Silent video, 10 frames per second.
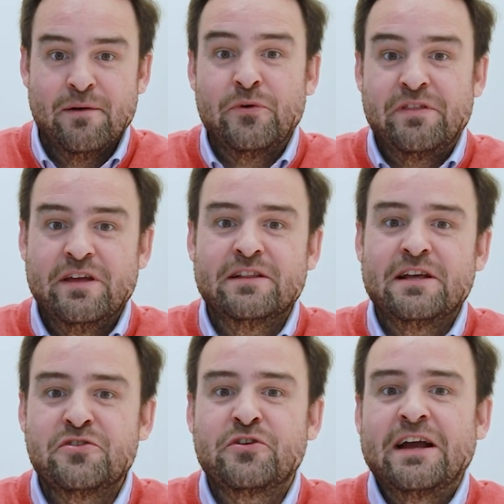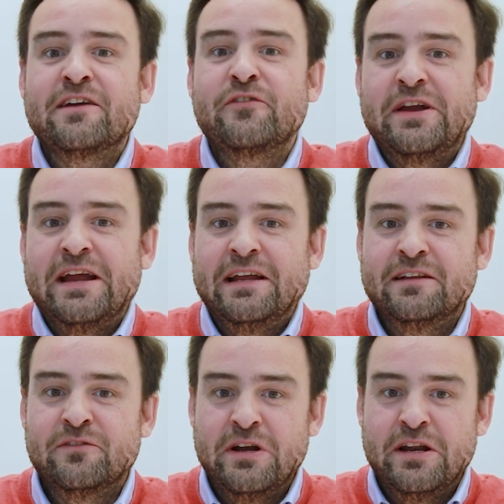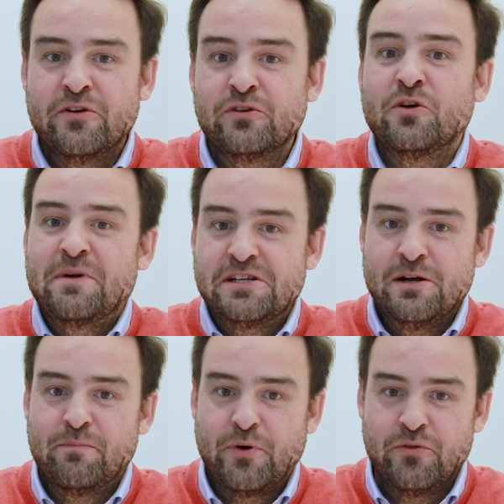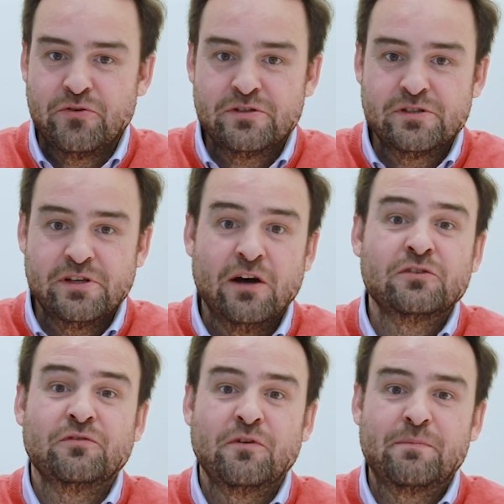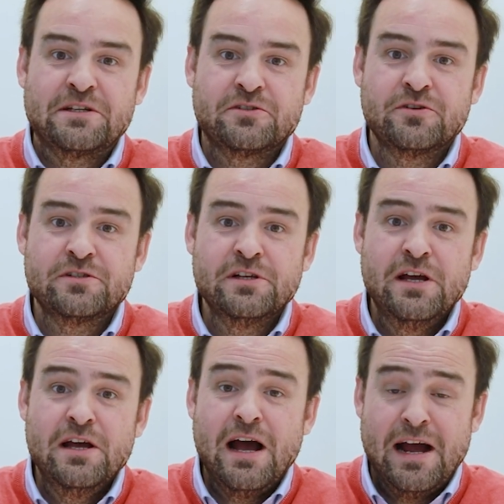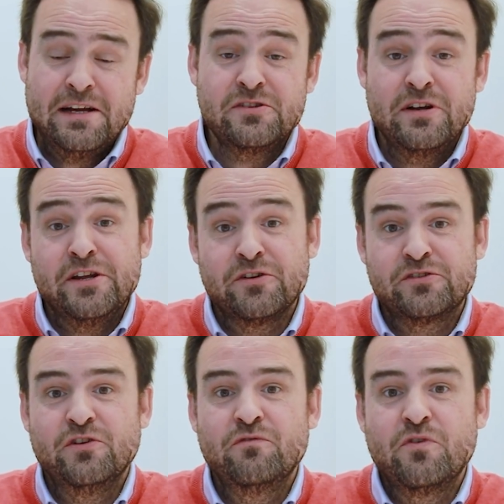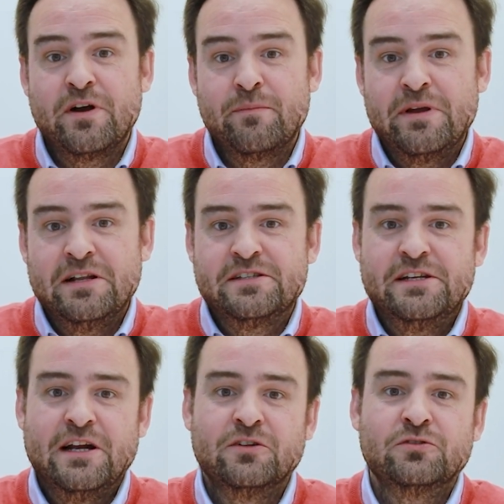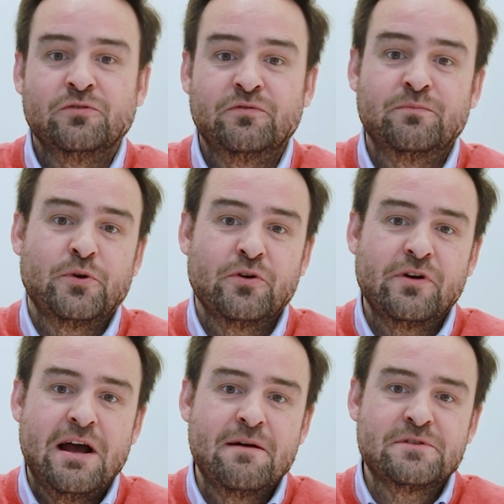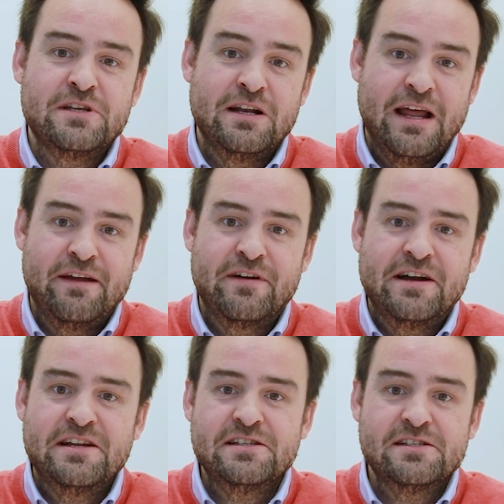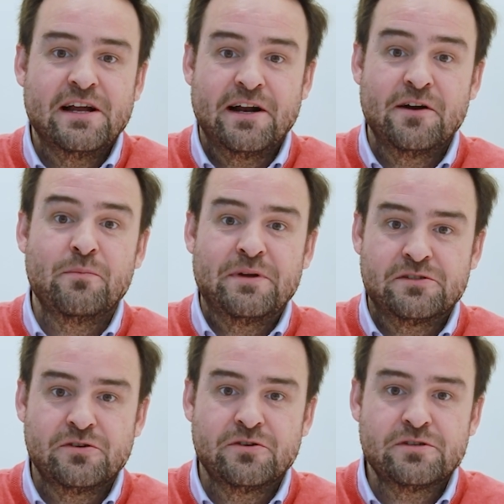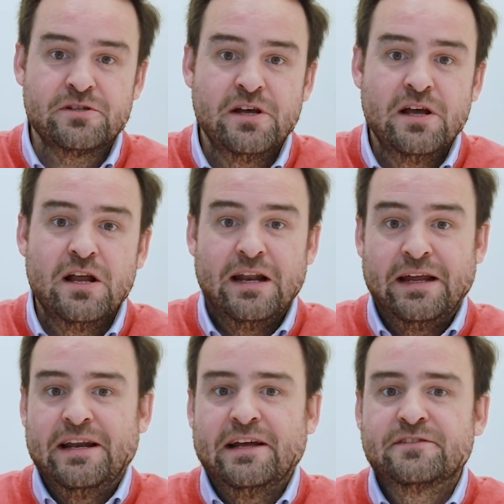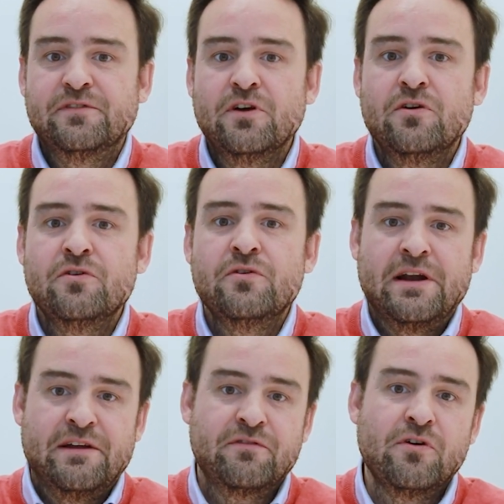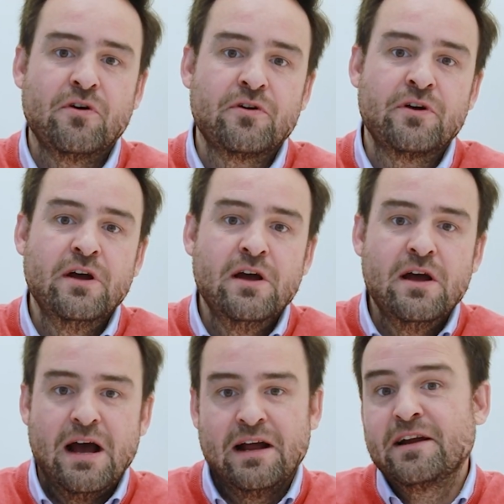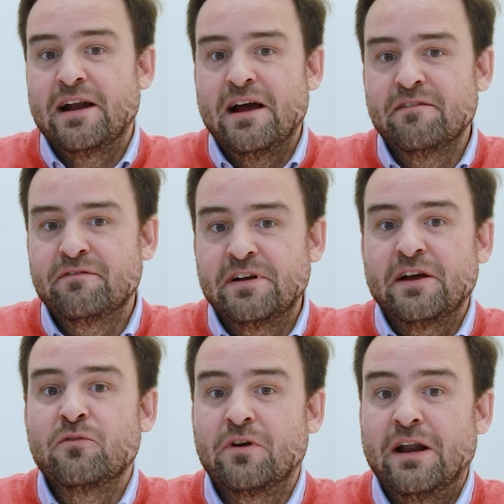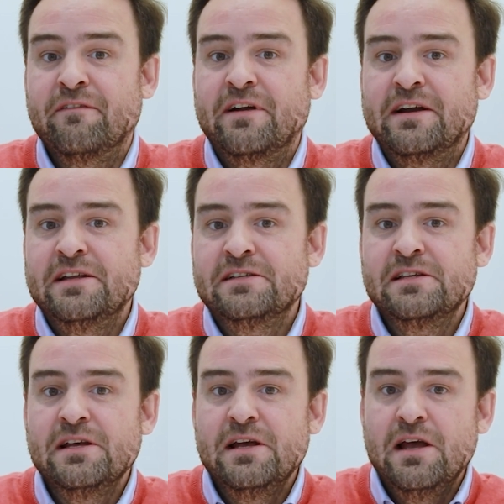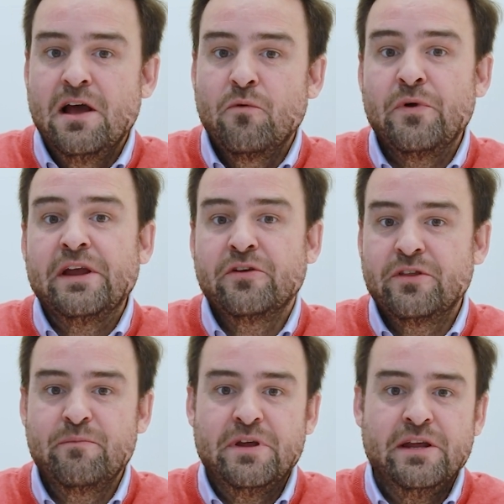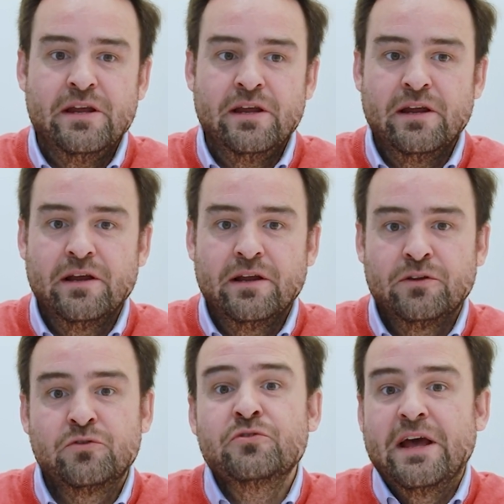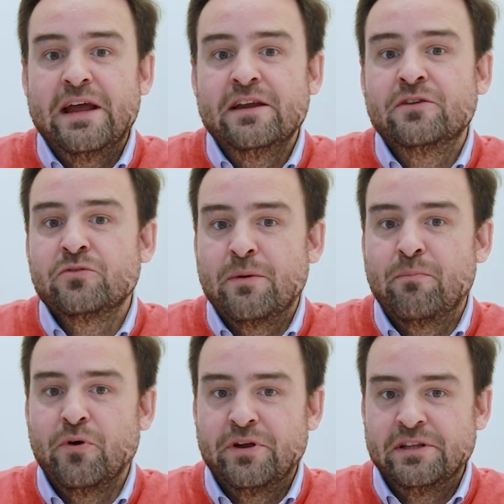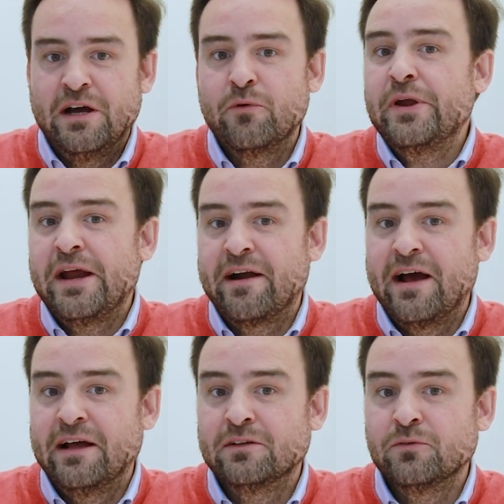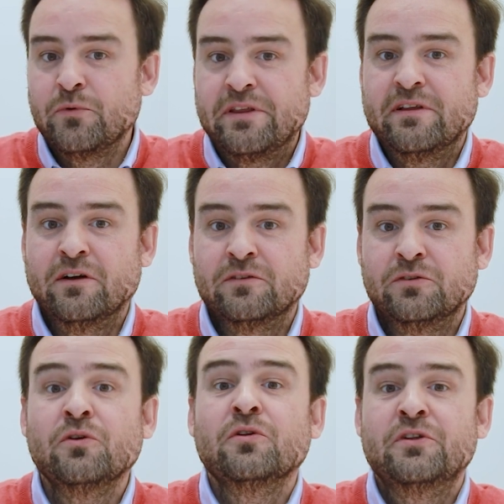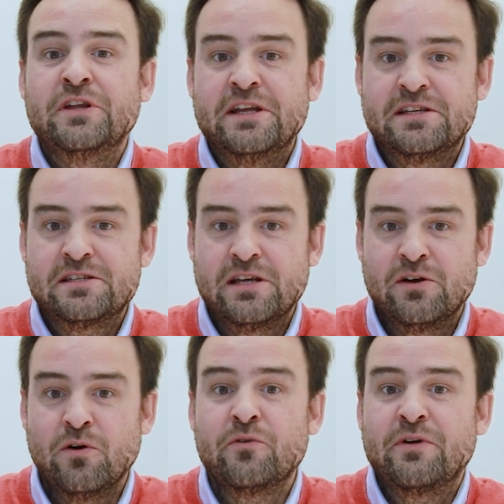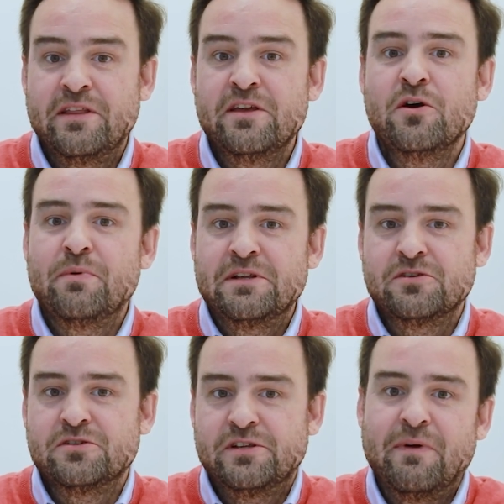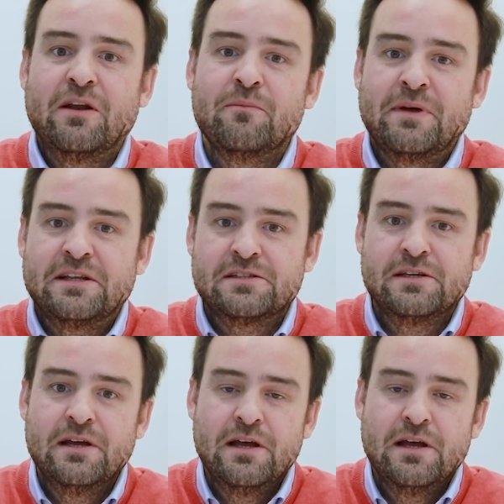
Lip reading: We think that you can create really good commercial products out of open source. Actually, our software builds in a lot of programs and libraries that are open source, like Nextflow and Fcore and Graph network libraries. We couldn't be today to the point that we are at without all these already open source developments.